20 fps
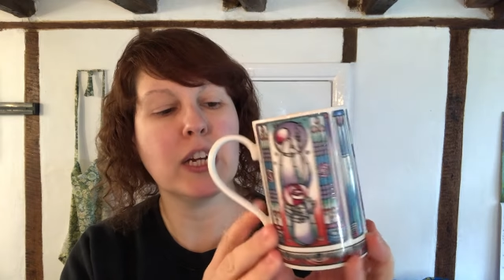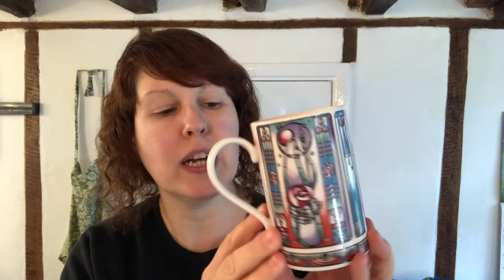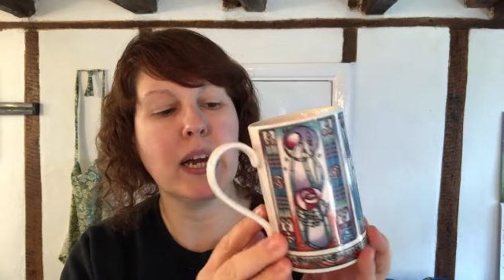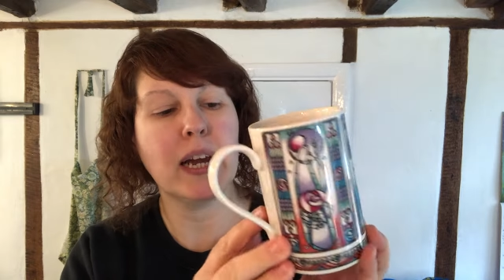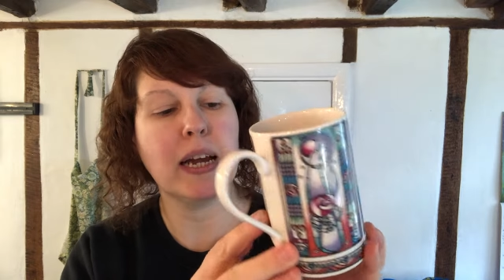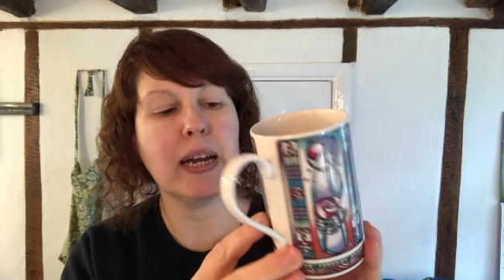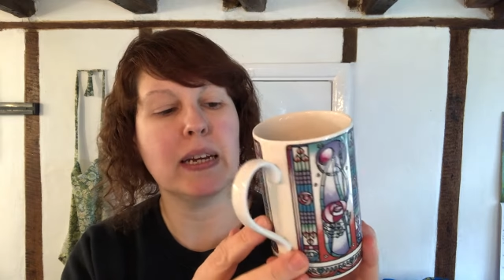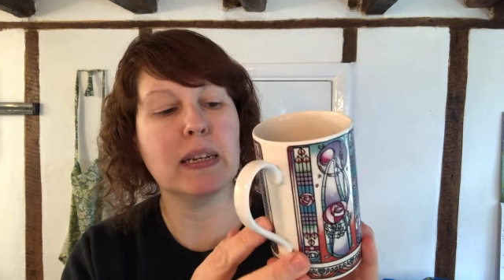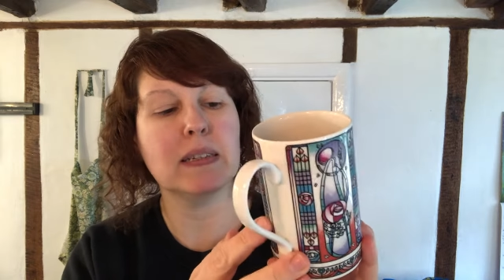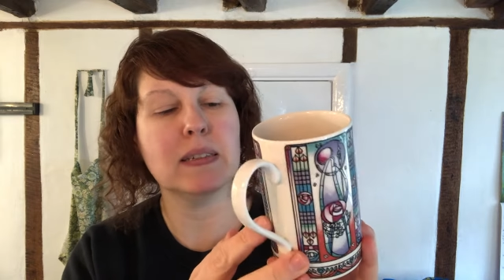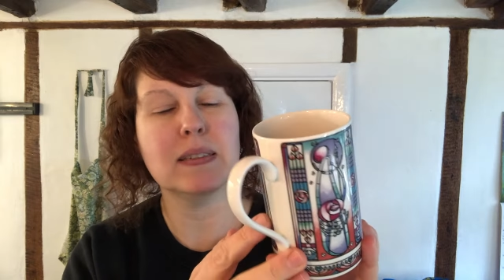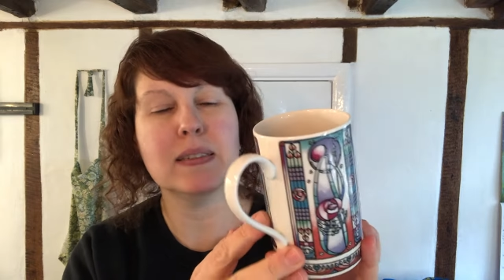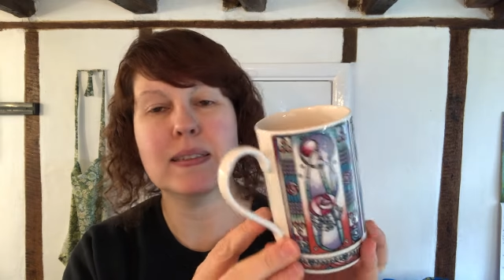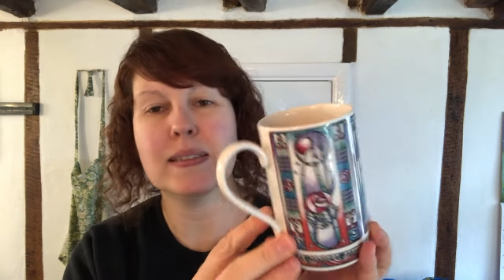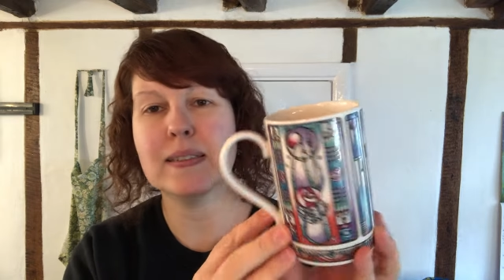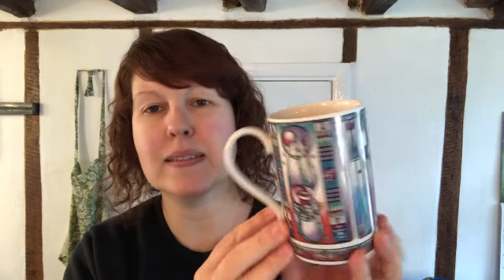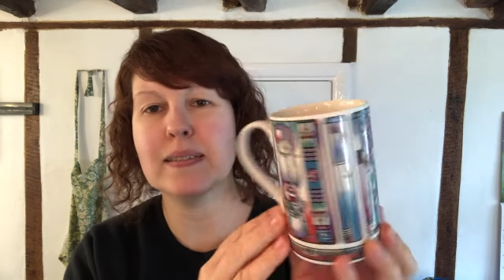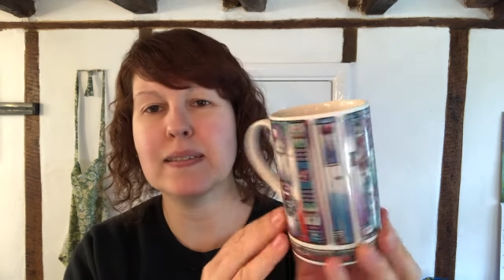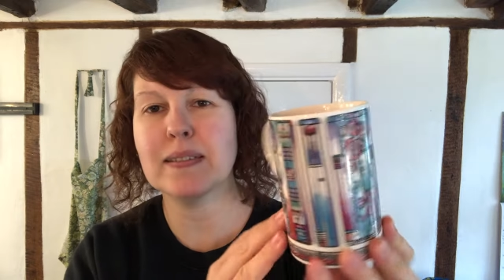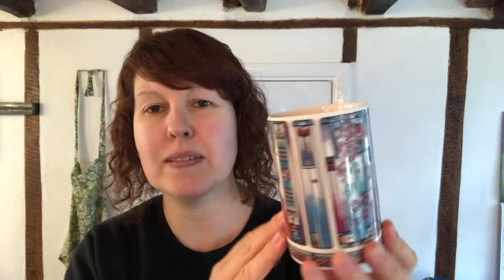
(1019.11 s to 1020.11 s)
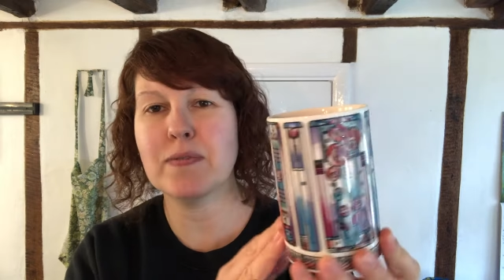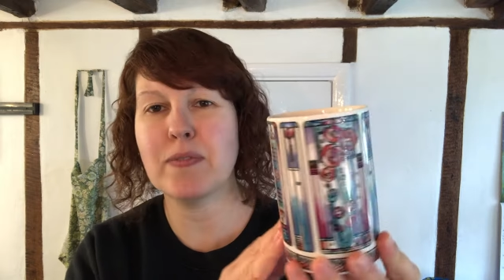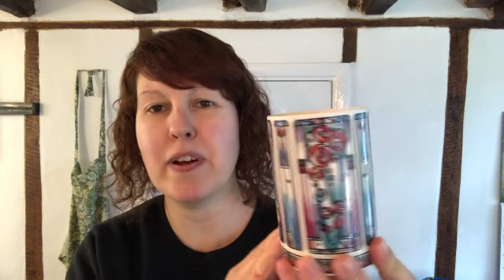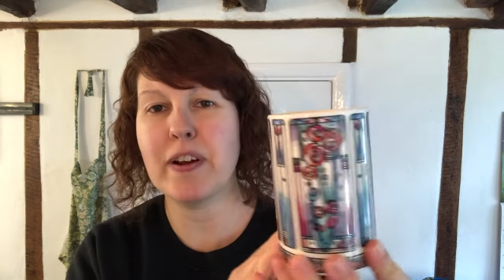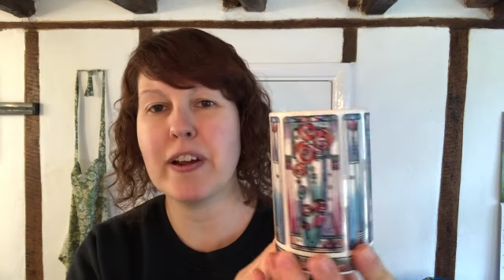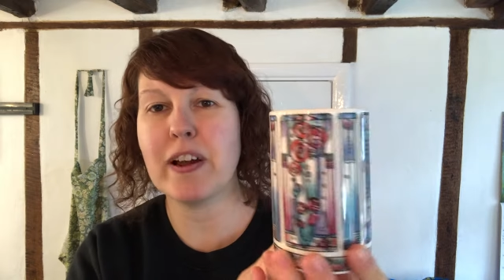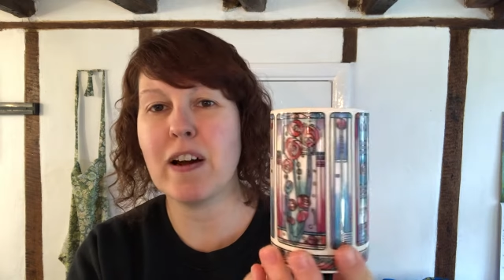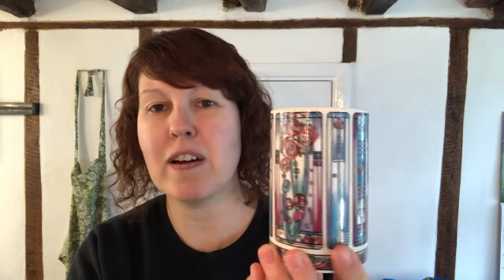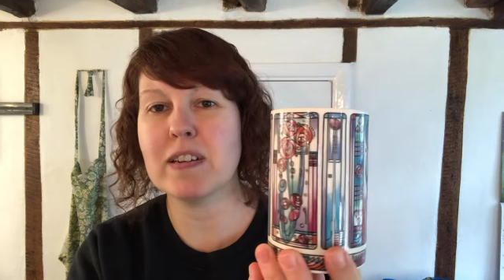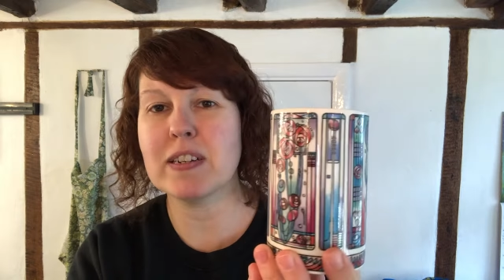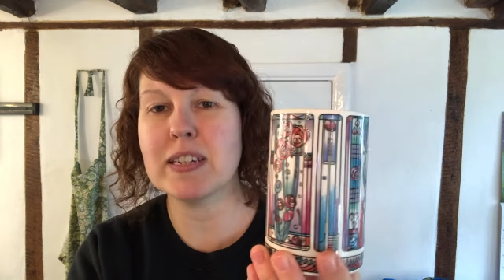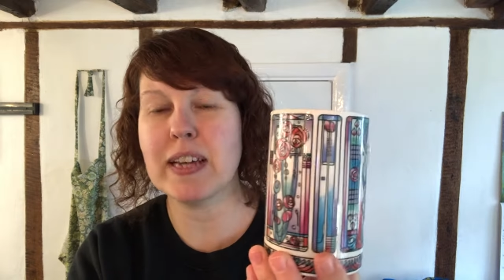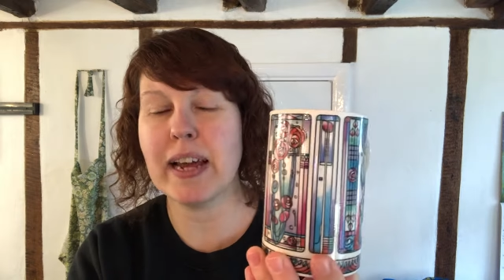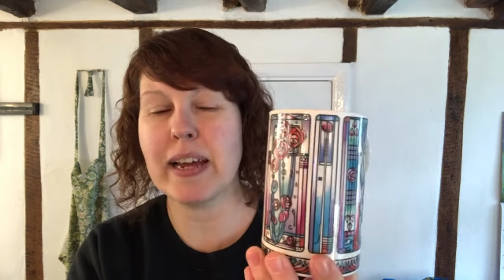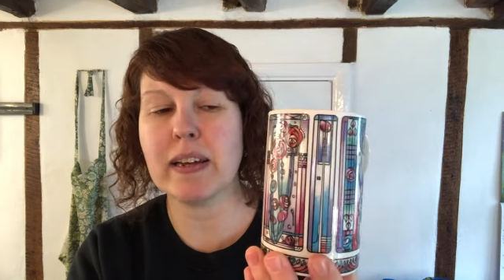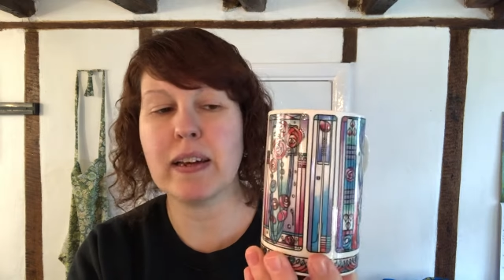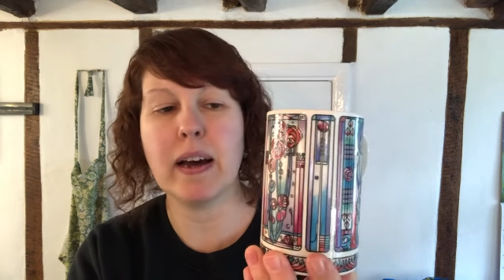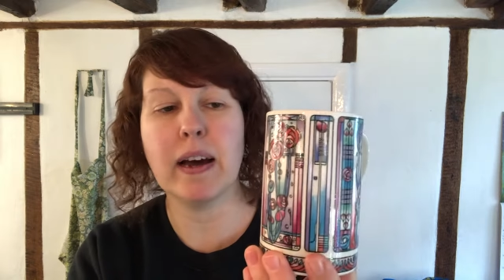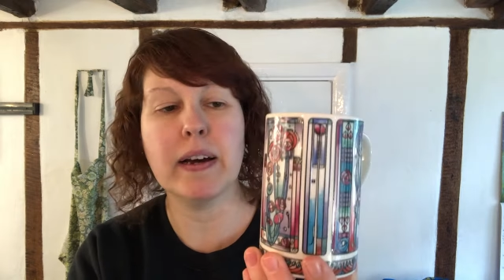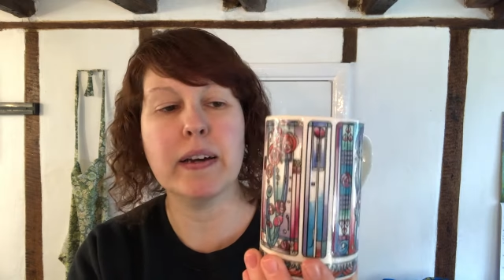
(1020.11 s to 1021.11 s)
and very Art
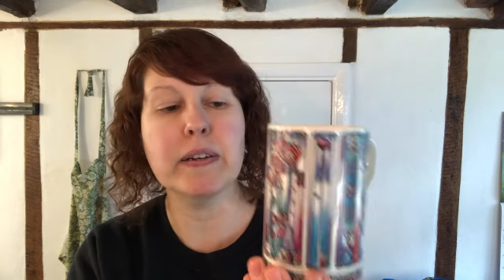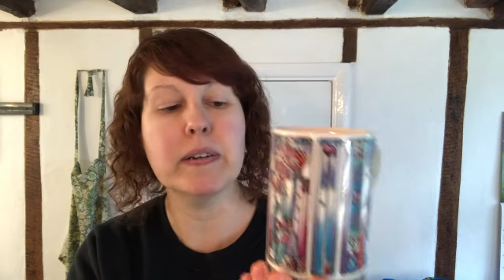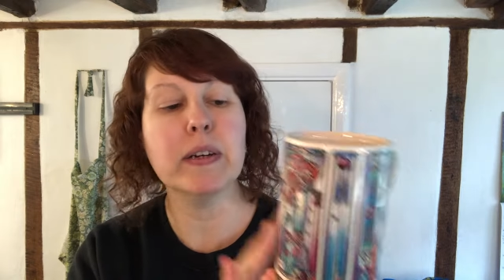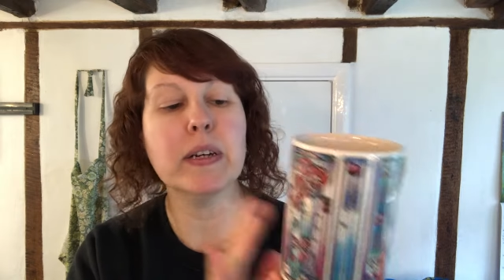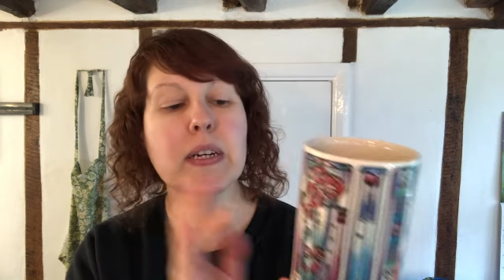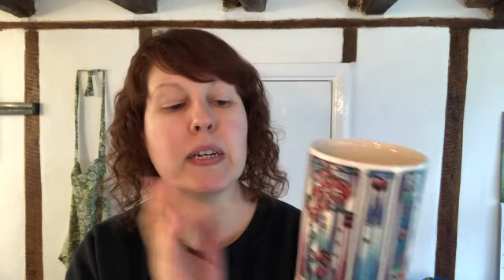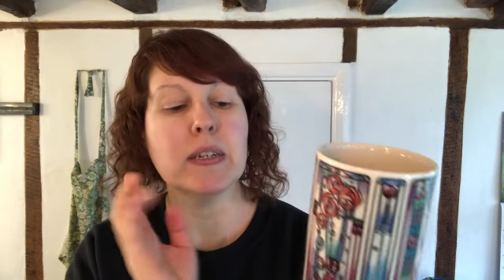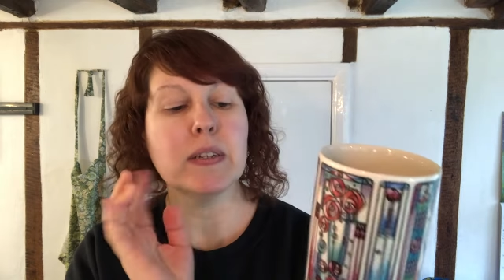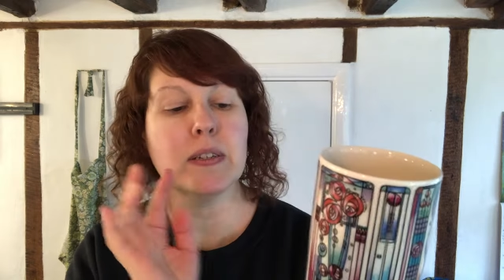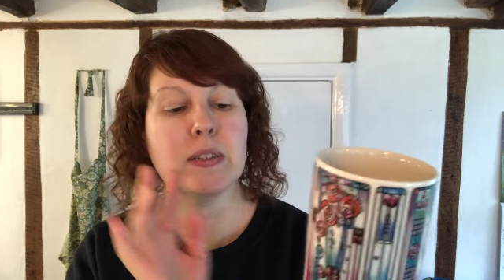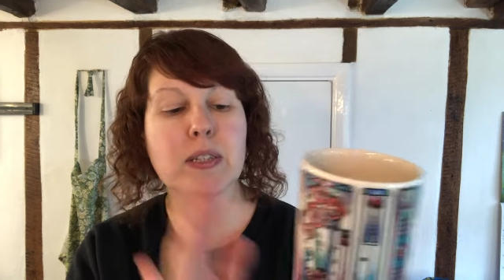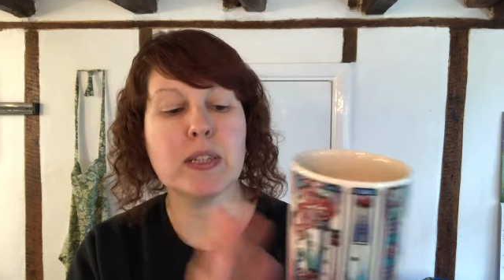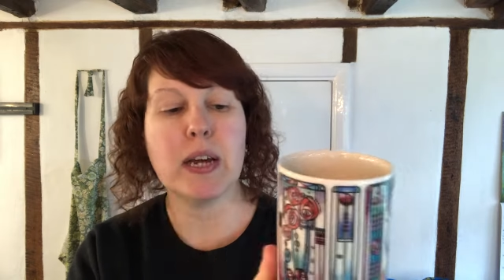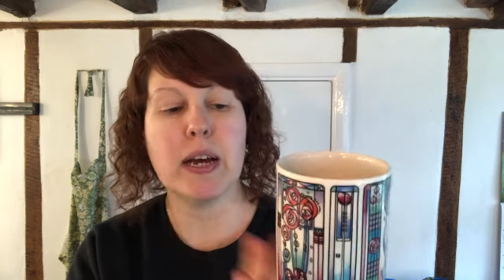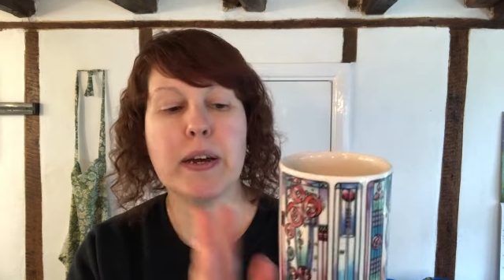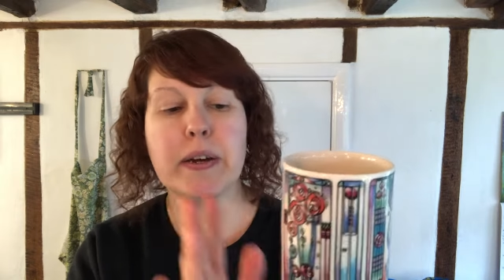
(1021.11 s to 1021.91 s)
Deco, so